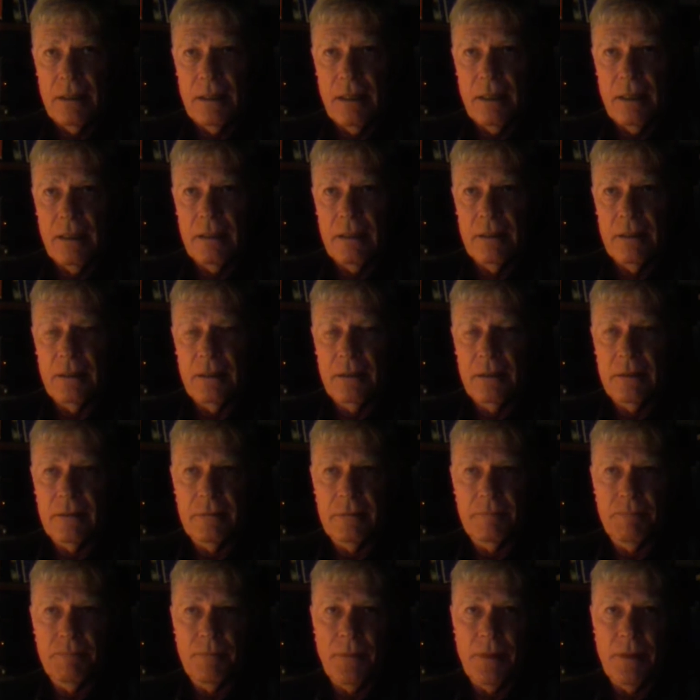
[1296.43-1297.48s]
and
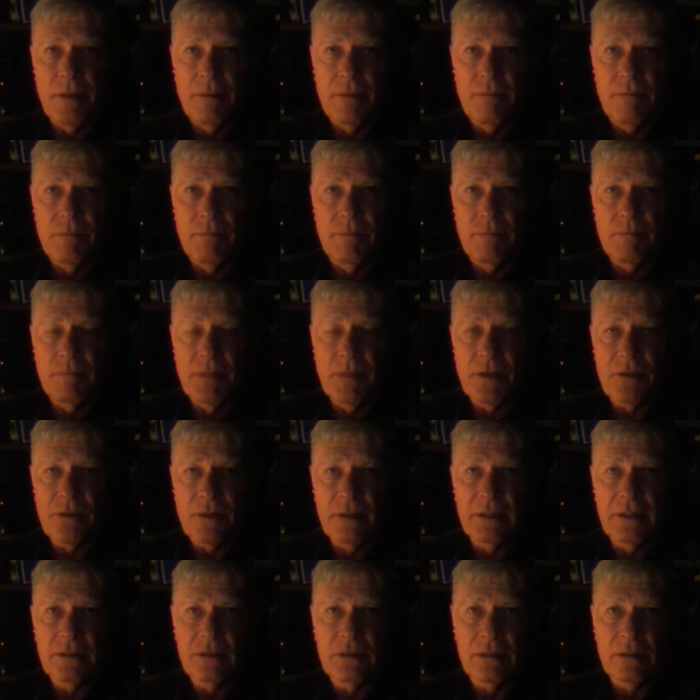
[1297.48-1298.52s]

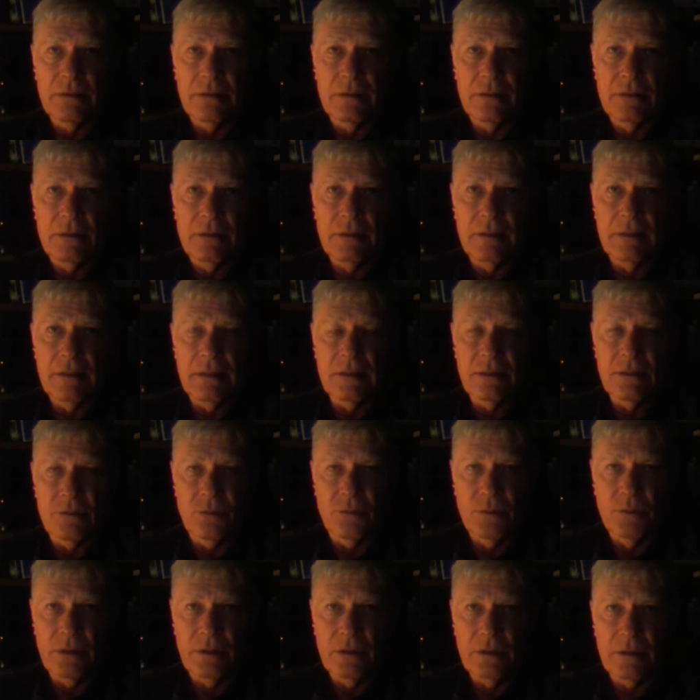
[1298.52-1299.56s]
methylation is
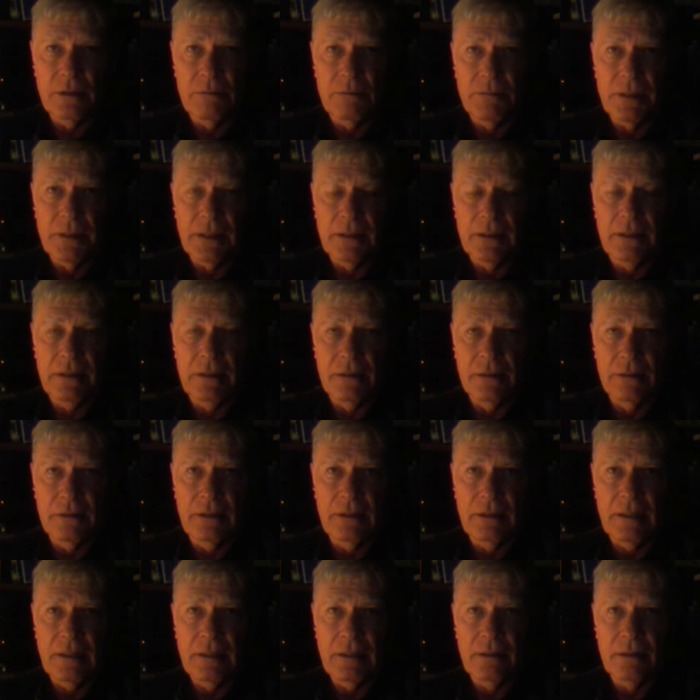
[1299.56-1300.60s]
really a big
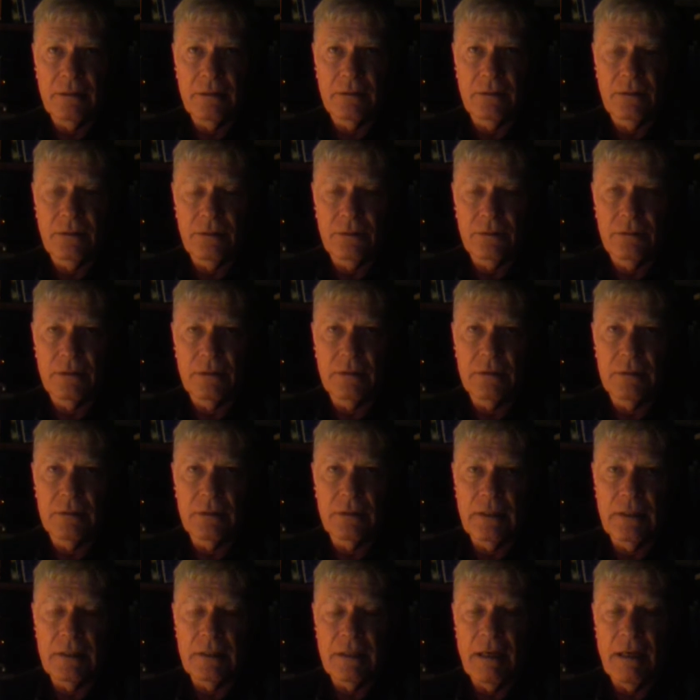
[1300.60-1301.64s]
key to
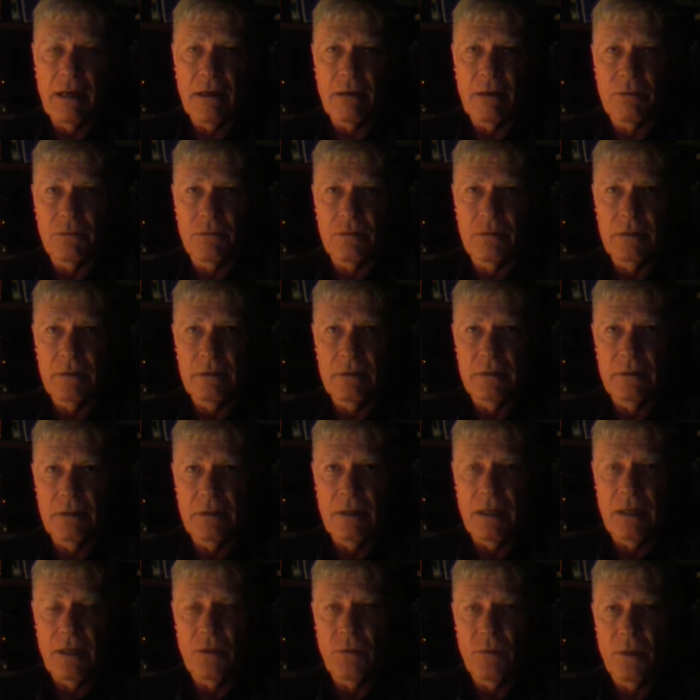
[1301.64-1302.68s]
how
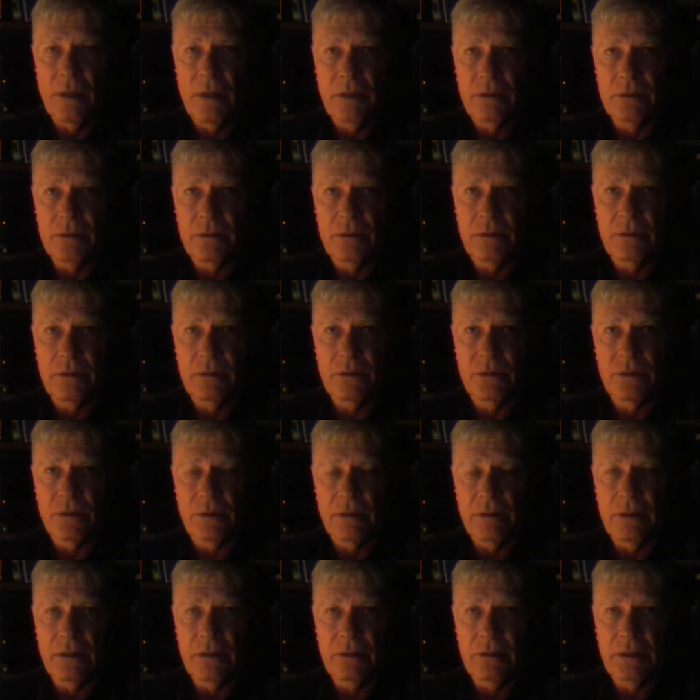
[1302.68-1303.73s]
well you use
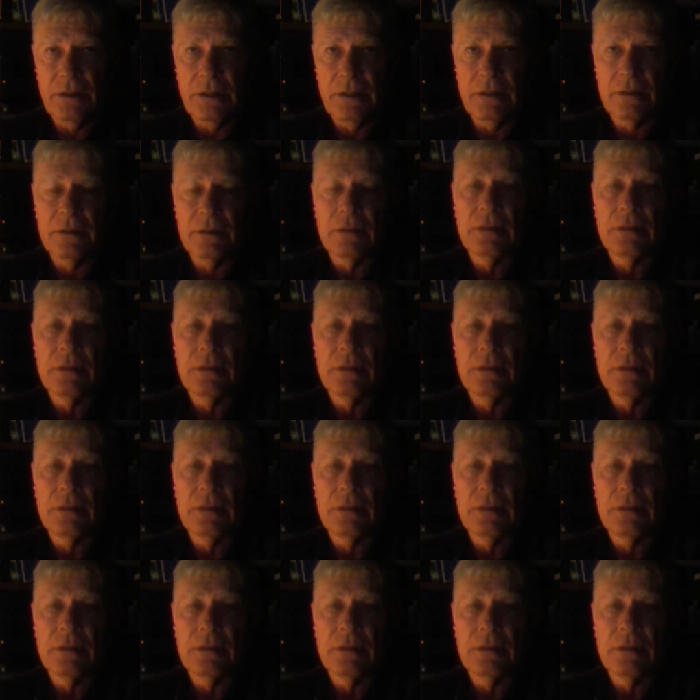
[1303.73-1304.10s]
your energy,